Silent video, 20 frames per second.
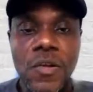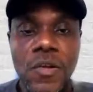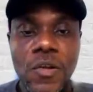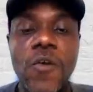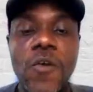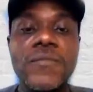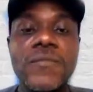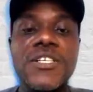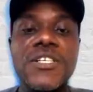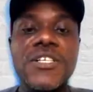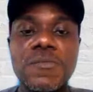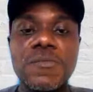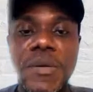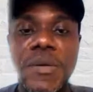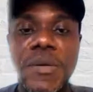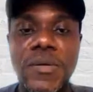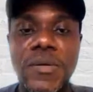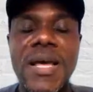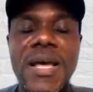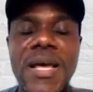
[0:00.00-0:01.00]
of these
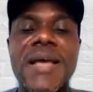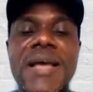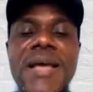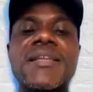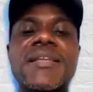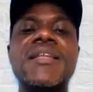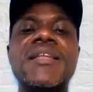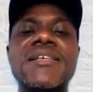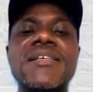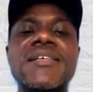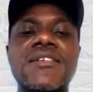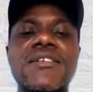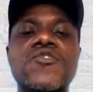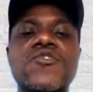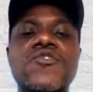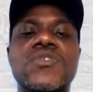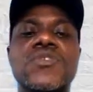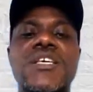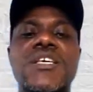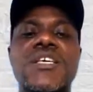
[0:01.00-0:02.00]
people and they listen
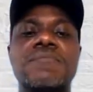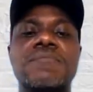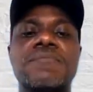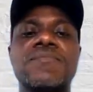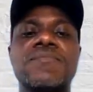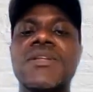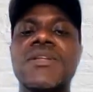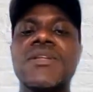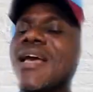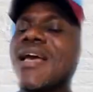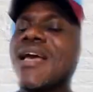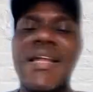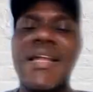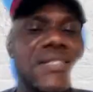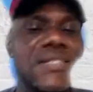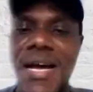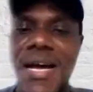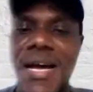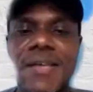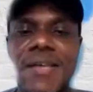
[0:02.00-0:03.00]
to him
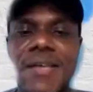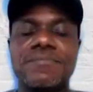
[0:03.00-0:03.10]
anytime.